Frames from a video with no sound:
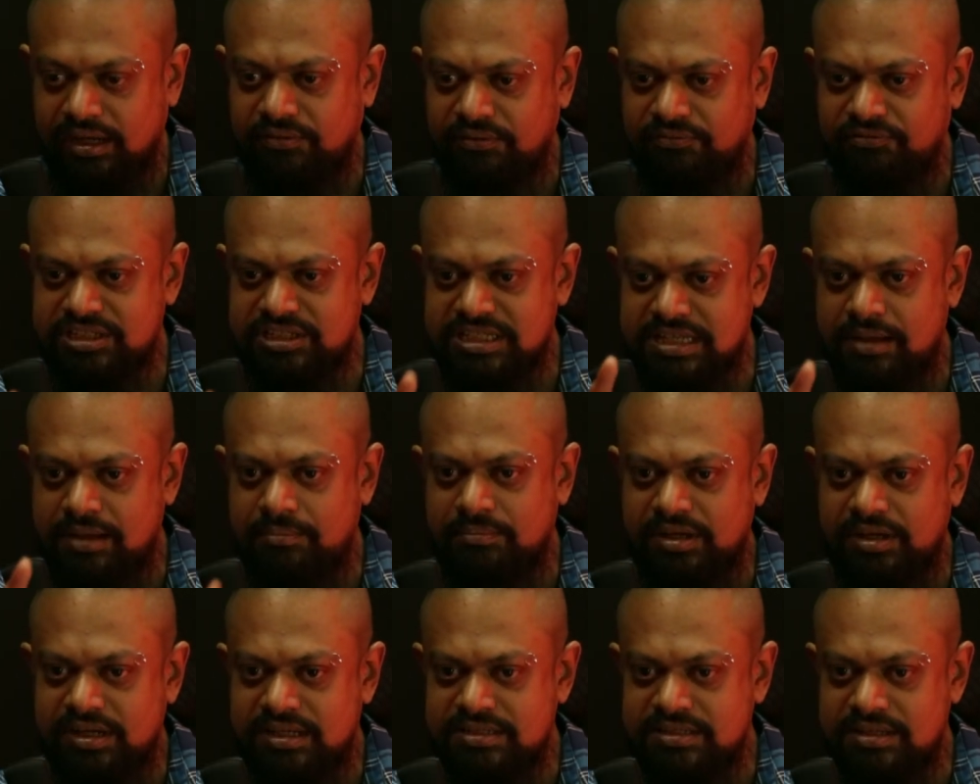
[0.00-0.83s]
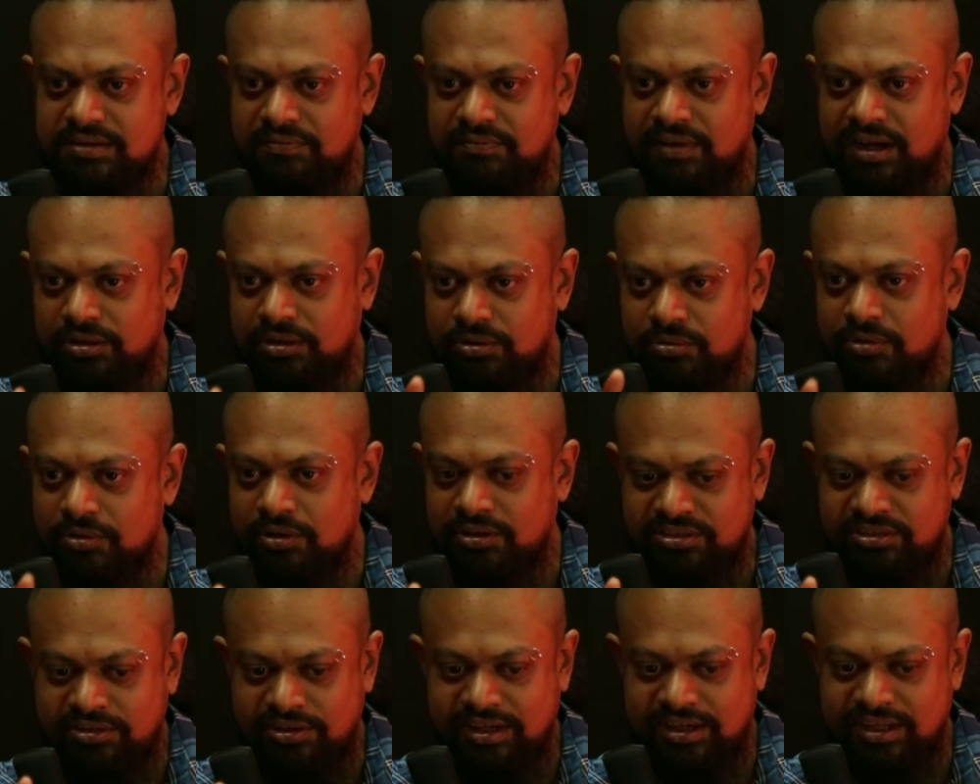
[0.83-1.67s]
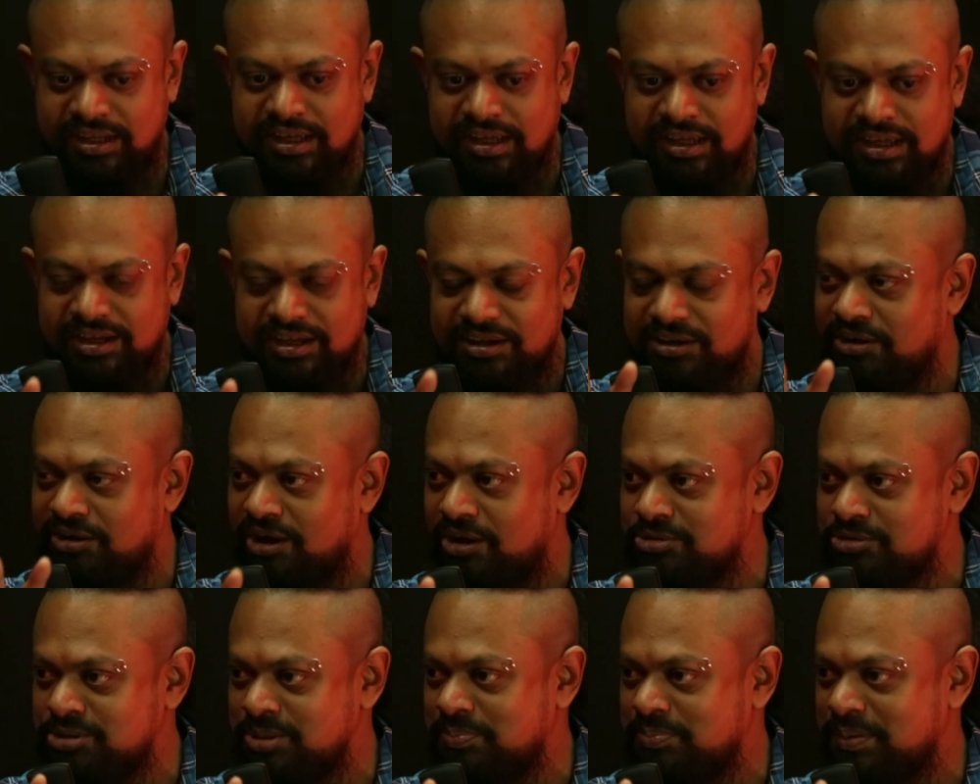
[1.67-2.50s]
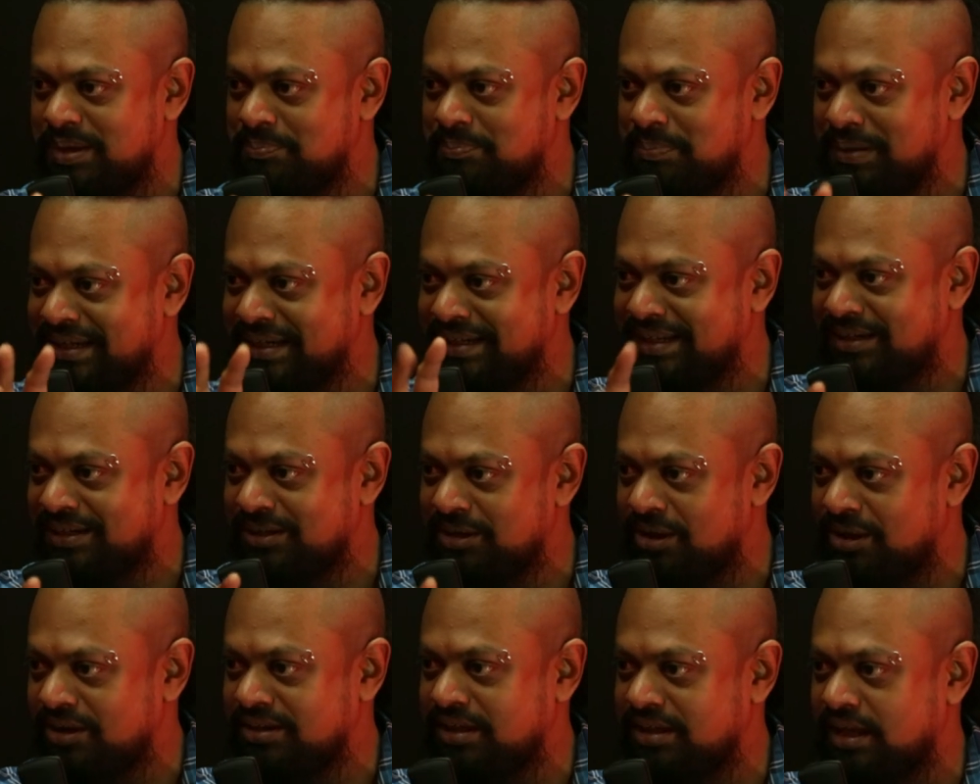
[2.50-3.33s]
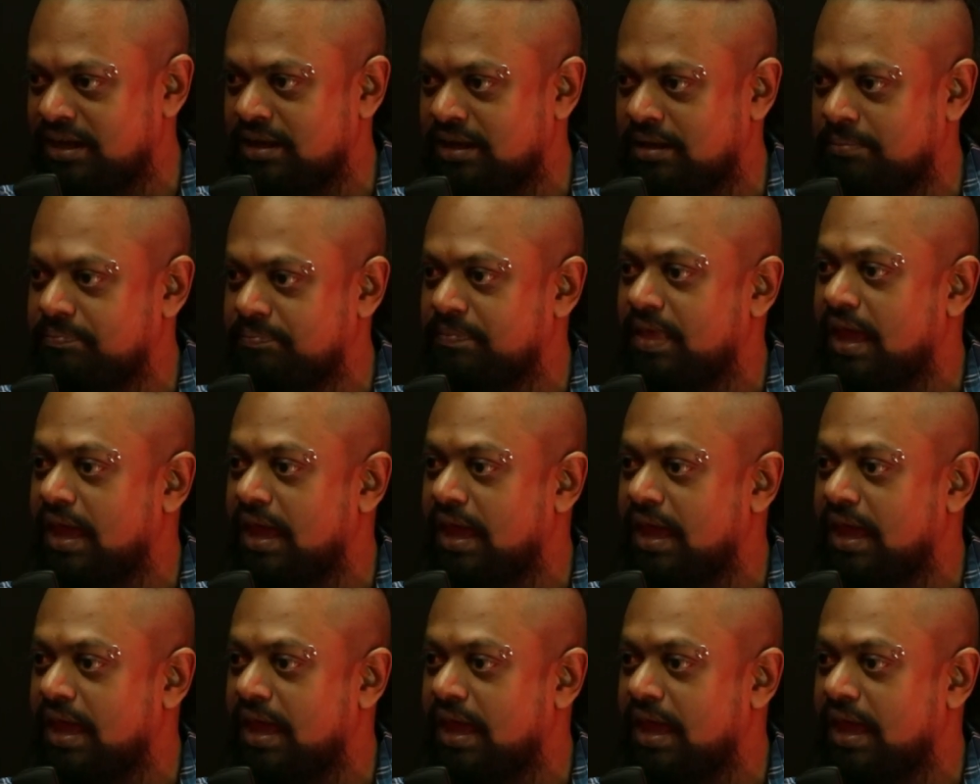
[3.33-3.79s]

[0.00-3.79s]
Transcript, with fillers: for some reason, where two or three grouchy people did not get up.